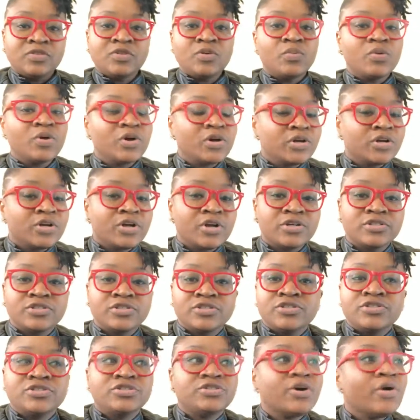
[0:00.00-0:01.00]
the word
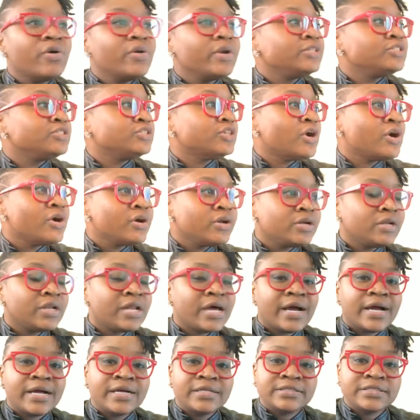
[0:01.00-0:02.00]
curses. Don't
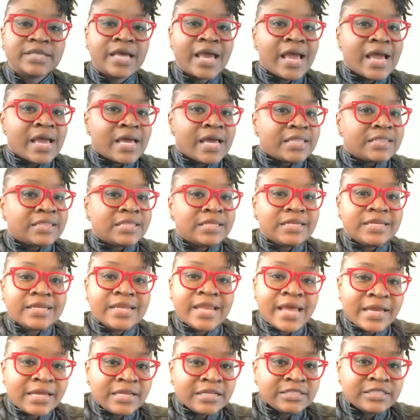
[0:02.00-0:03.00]
internalize the
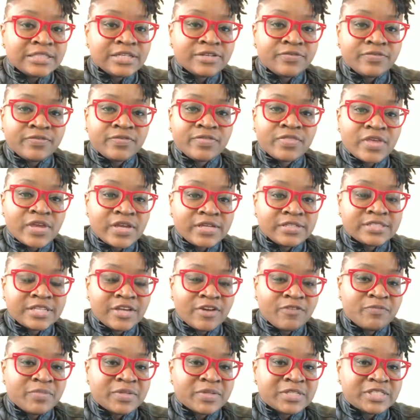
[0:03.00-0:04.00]
negative things
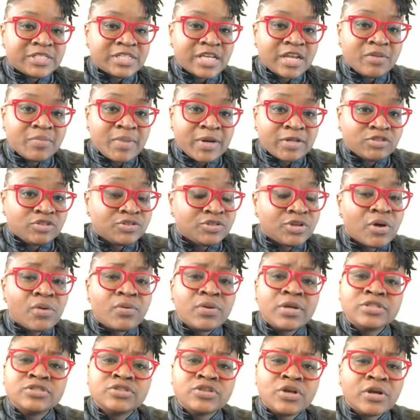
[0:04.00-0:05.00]
that have been said about you.
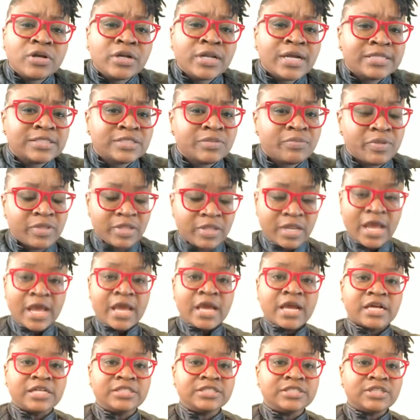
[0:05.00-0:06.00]
Don't internalize them and
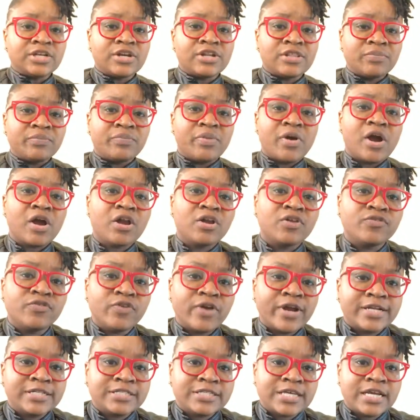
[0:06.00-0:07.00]
consider them part of
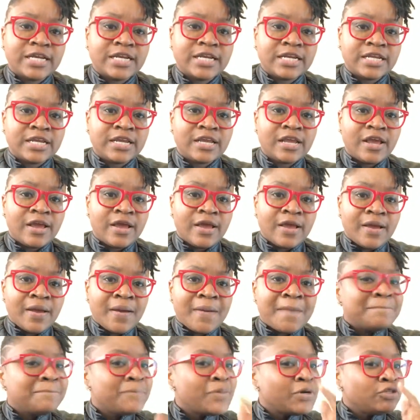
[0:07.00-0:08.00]
your identity.
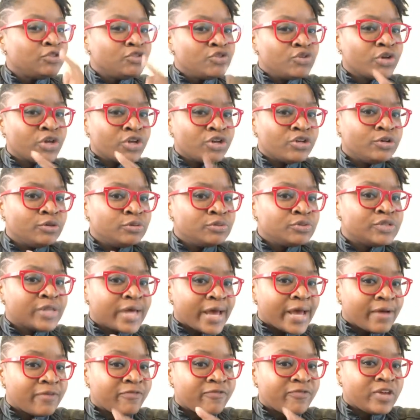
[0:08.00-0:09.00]
But you can use
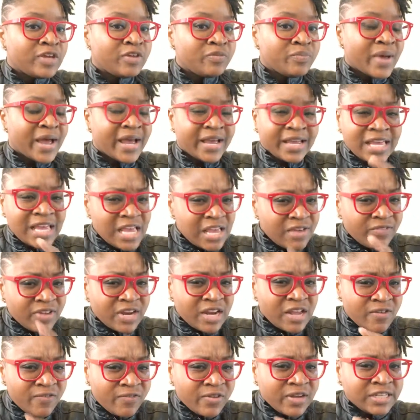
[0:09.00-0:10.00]
that feedback,
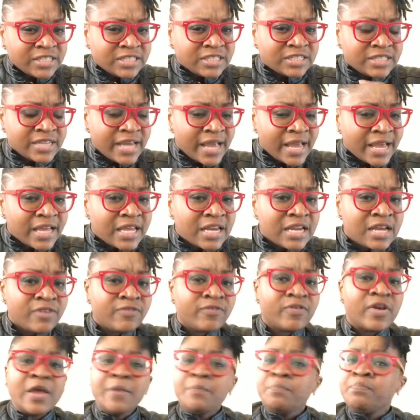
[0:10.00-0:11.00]
even if it is
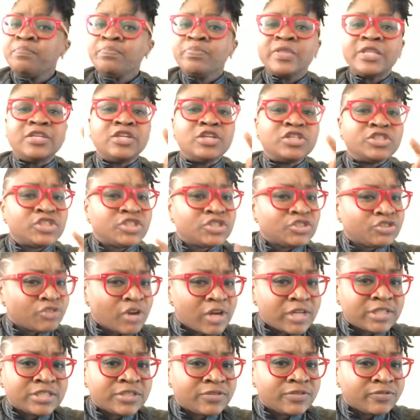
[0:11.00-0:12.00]
negative,
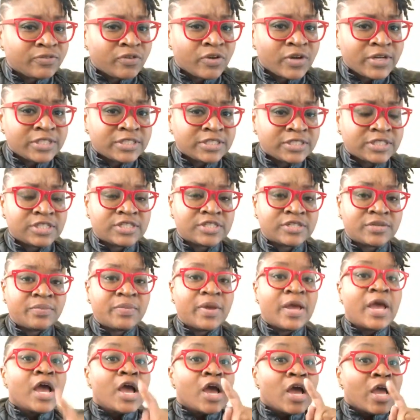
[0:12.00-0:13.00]
destructive criticism.
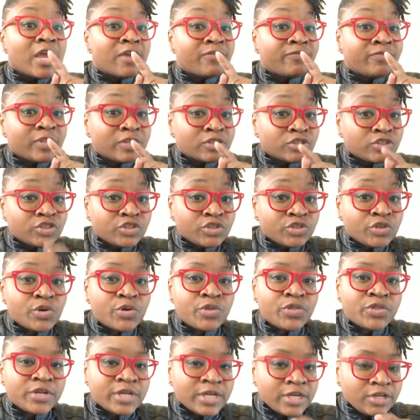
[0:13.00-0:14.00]
If there's
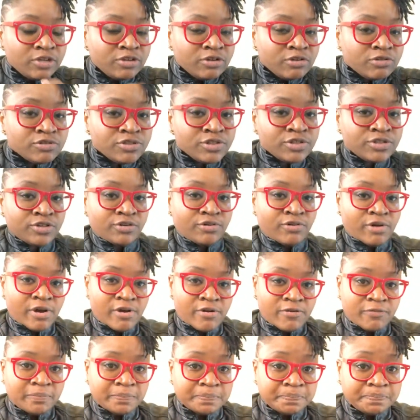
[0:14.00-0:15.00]
truth in it, use it to
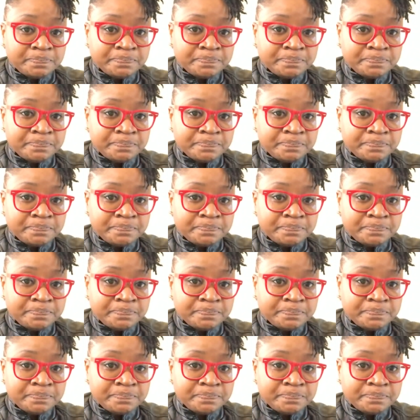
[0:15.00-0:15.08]
grow.